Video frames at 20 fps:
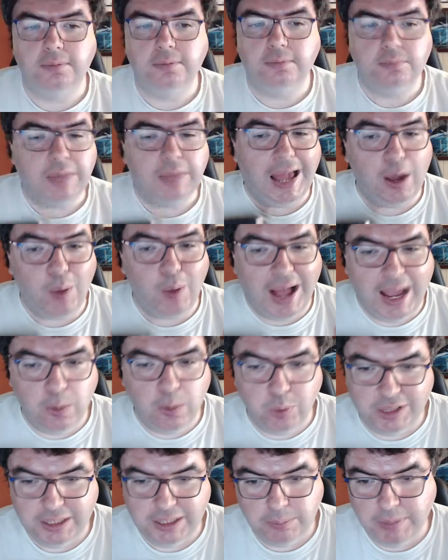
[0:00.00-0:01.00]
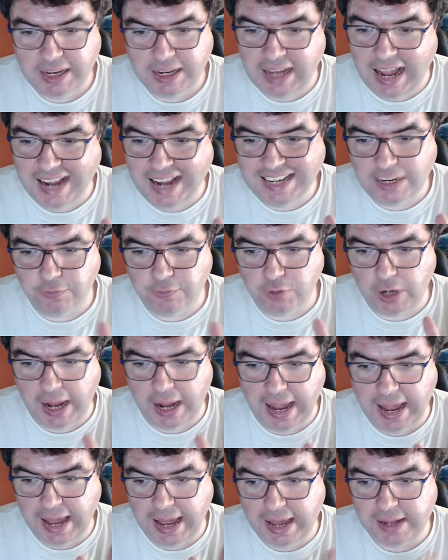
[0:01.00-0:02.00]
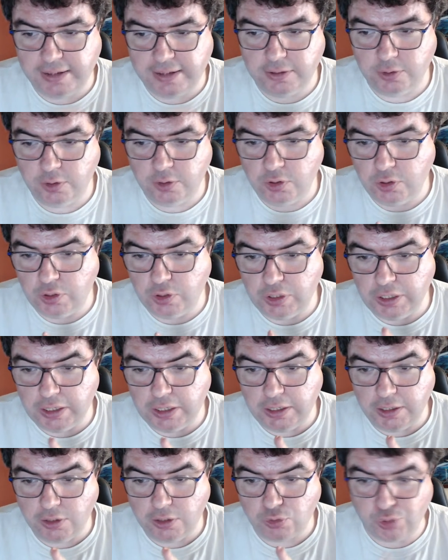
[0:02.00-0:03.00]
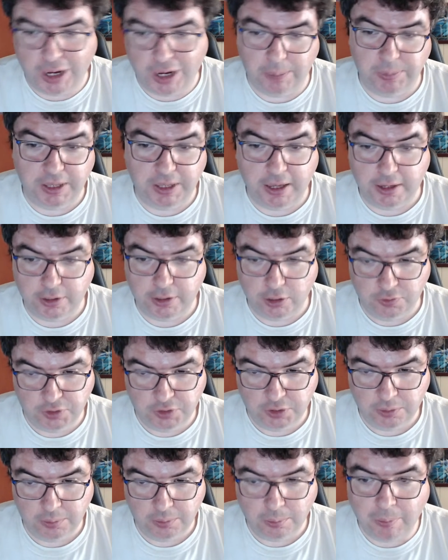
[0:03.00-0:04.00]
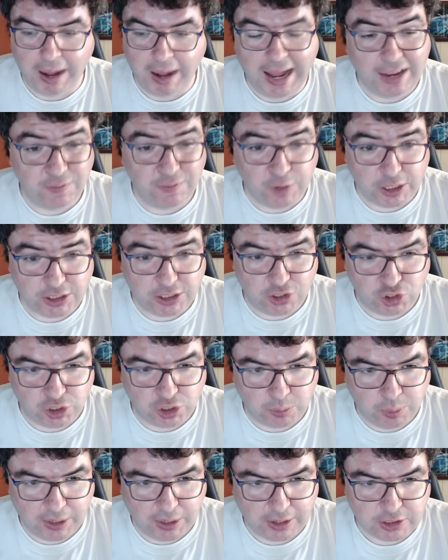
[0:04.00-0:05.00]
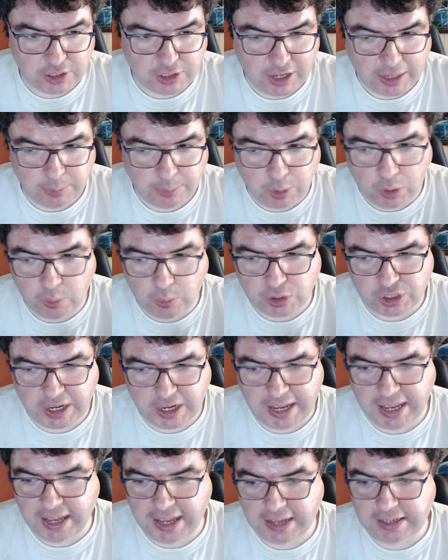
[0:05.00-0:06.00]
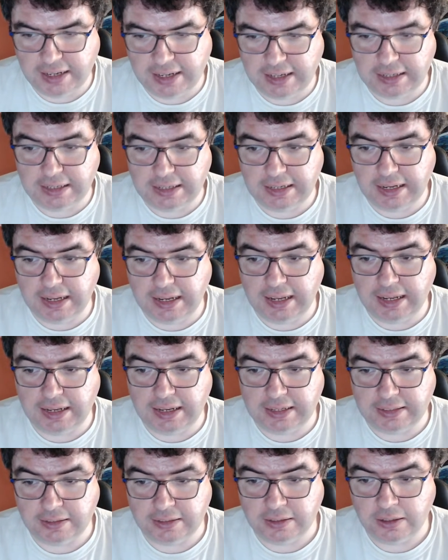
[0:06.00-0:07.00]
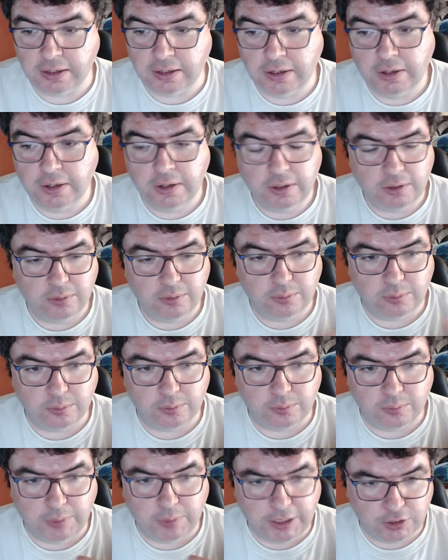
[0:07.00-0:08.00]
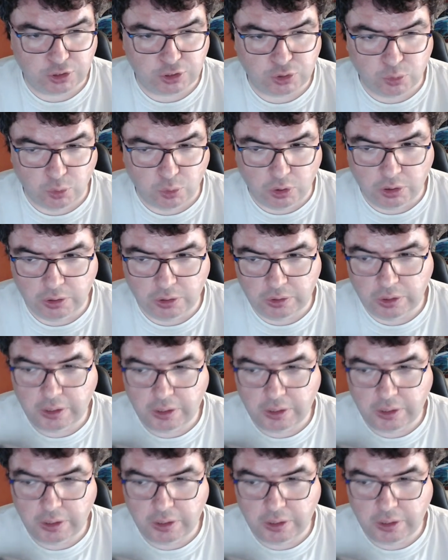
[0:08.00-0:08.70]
Now, I will admit, I never had the Trampier cover. My First Edition Player's Handbook, which I had in middle school,